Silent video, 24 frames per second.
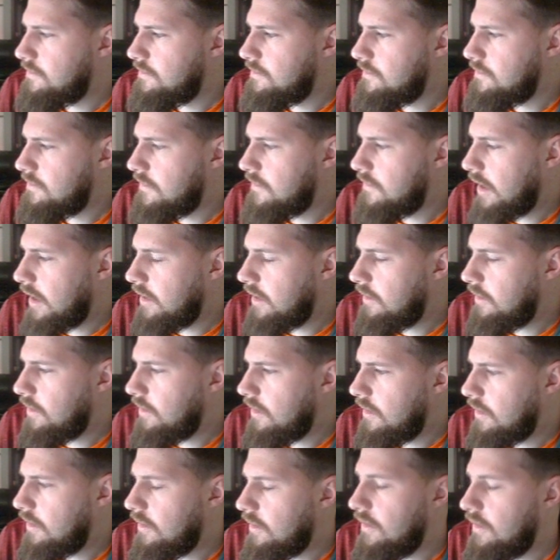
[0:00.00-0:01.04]

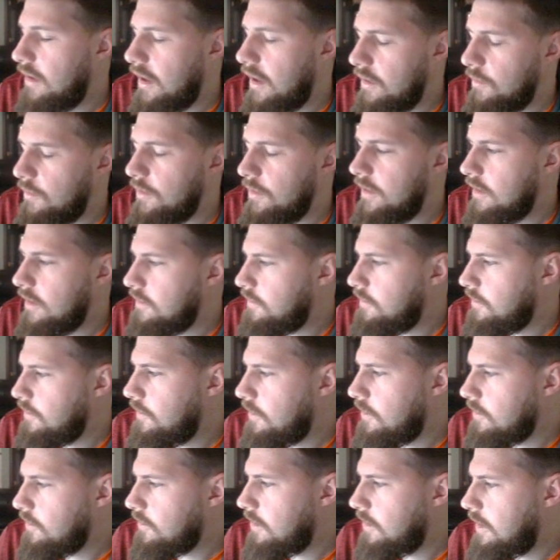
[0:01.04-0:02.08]
91,000 for the
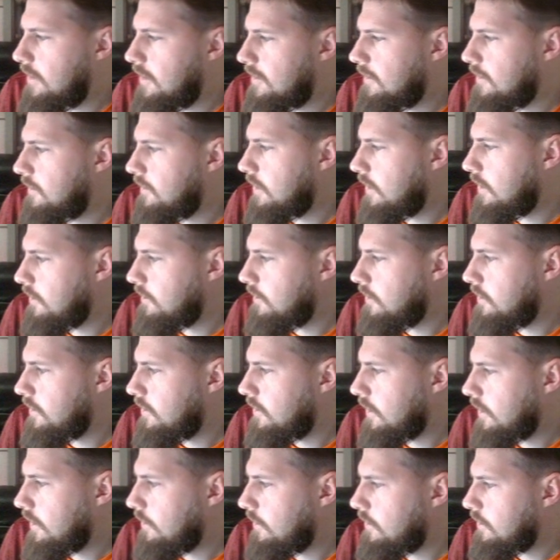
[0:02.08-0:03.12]
first one, 87,000 for the
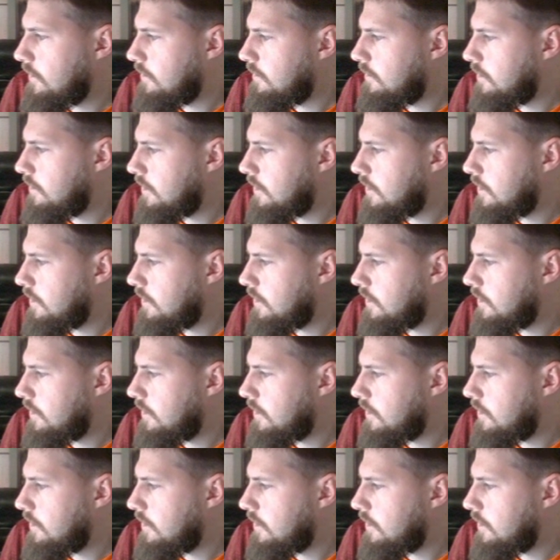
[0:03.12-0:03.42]
second one.